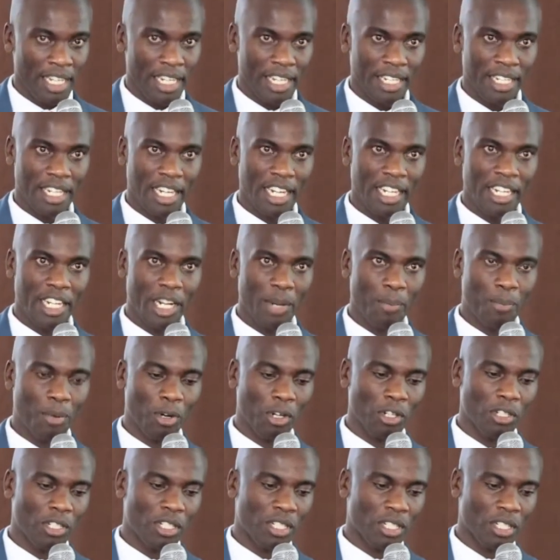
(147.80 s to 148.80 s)
daily
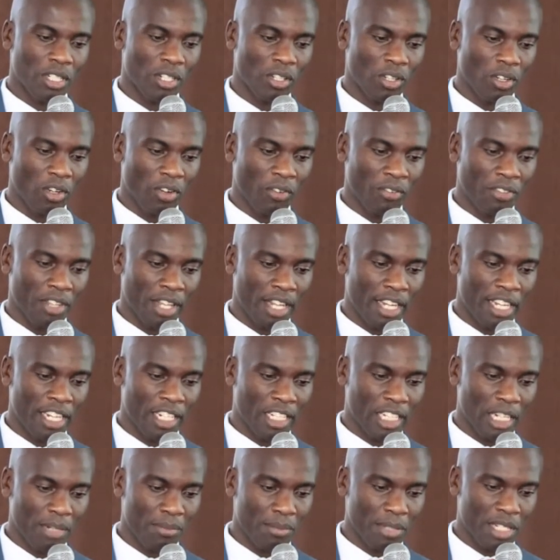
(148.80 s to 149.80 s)
reports of the
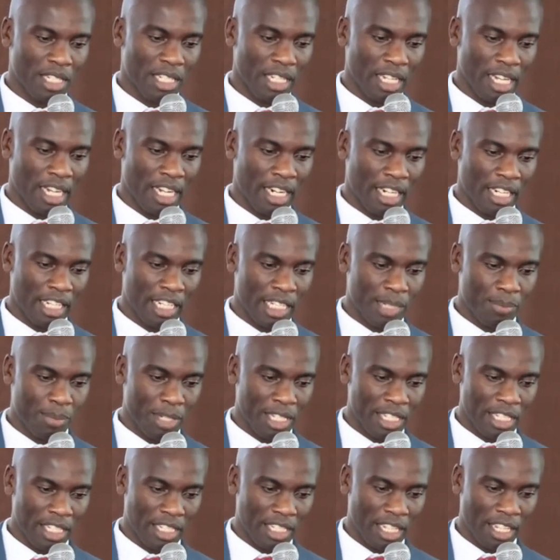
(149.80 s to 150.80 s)
incomes and
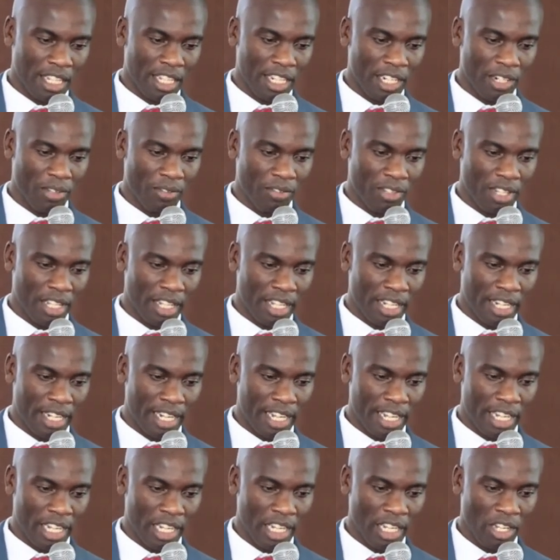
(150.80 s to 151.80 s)
expenses at the end of the
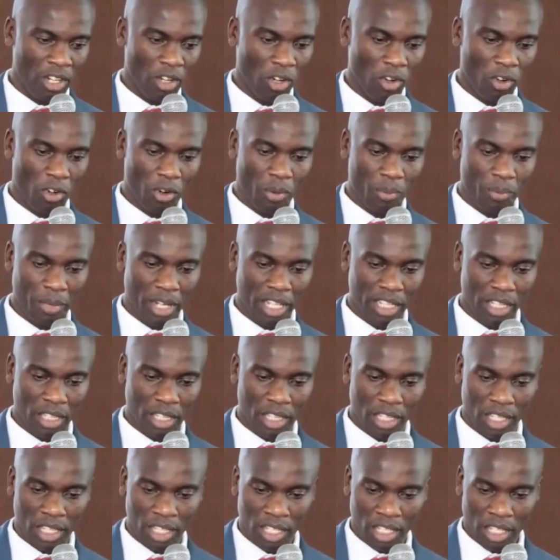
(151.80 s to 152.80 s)
day or
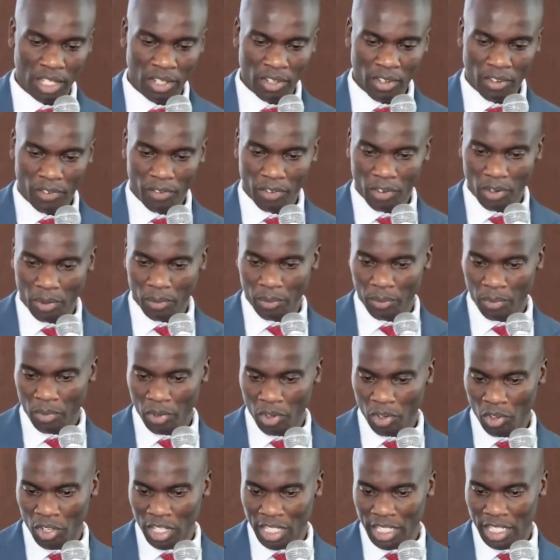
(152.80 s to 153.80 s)
month.
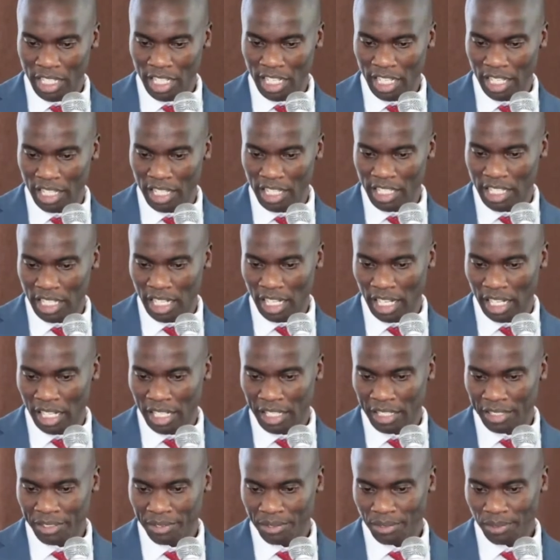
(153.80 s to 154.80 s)
You can see here there's
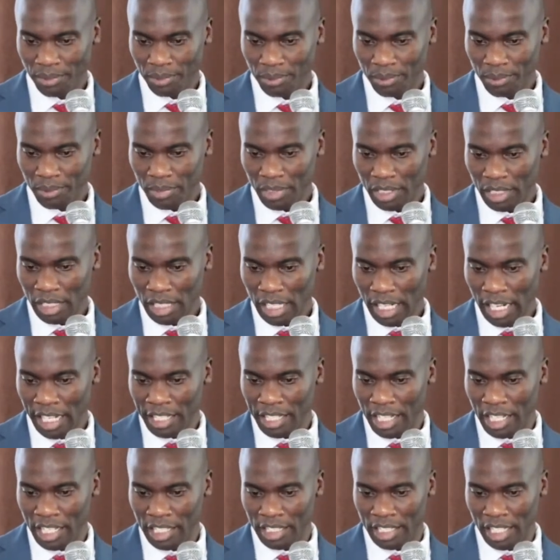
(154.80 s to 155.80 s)
a
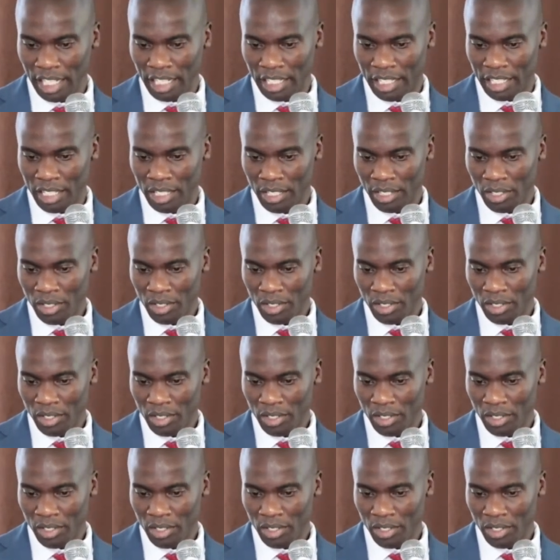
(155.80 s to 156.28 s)
daily chart